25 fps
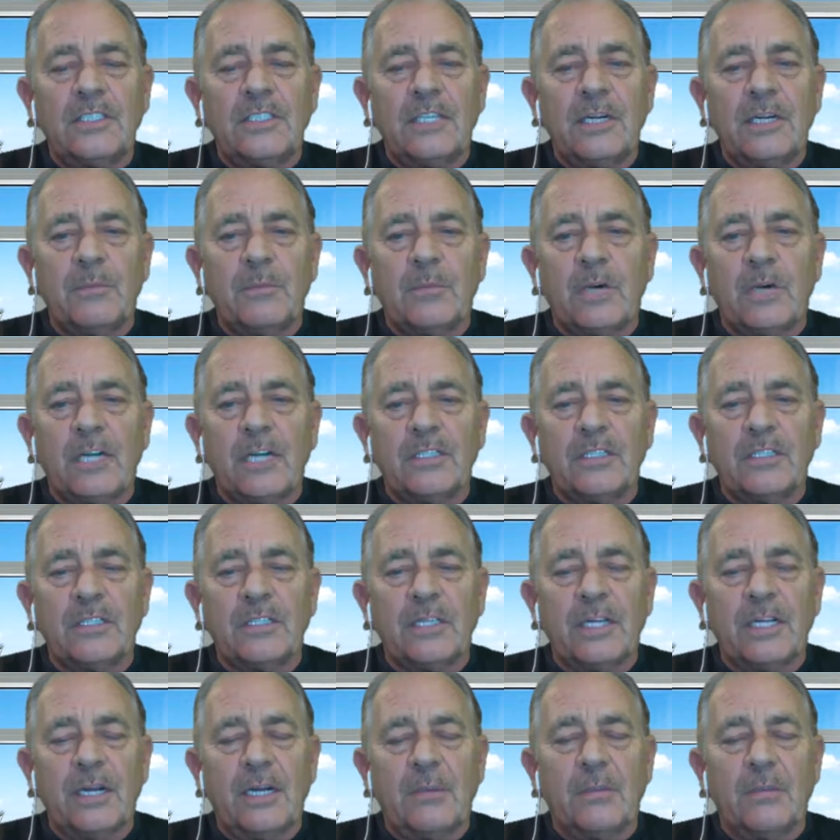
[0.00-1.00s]

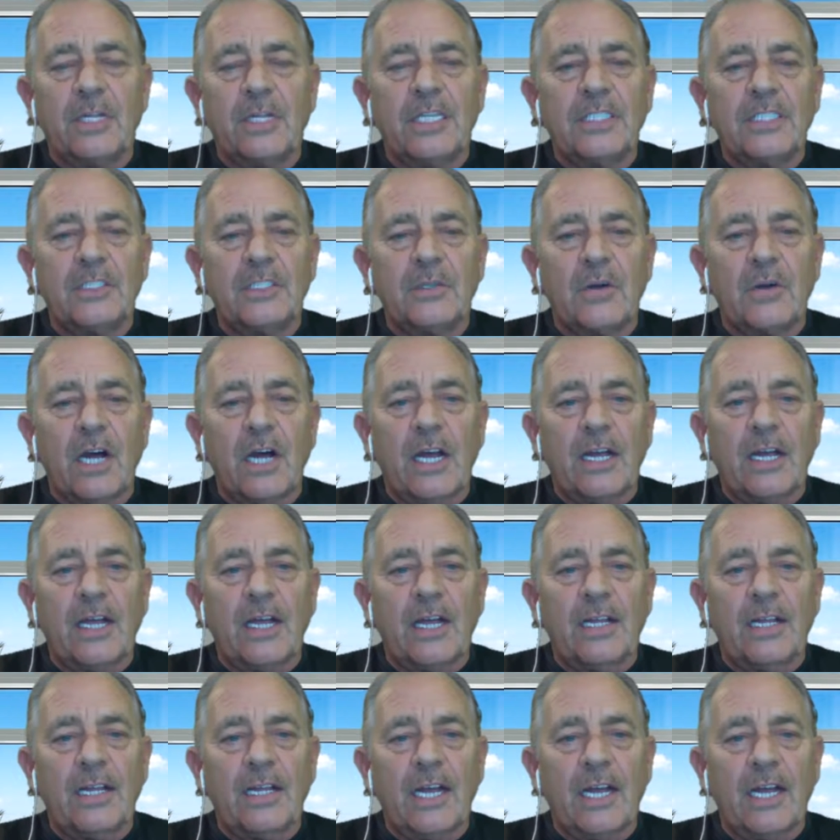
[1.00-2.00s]
presently, please try again
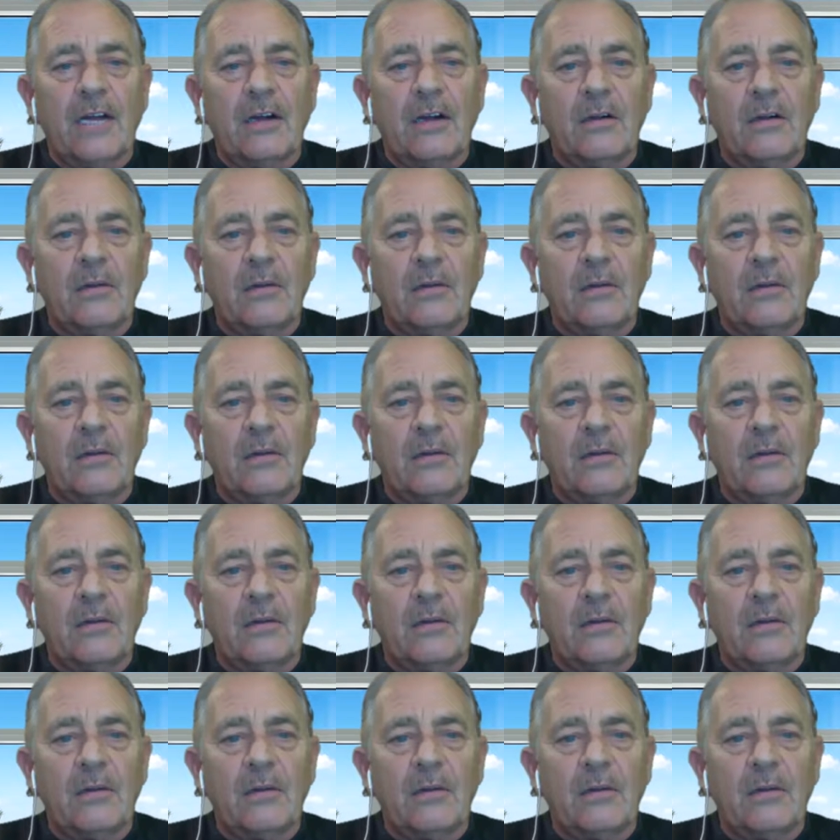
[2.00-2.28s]
later.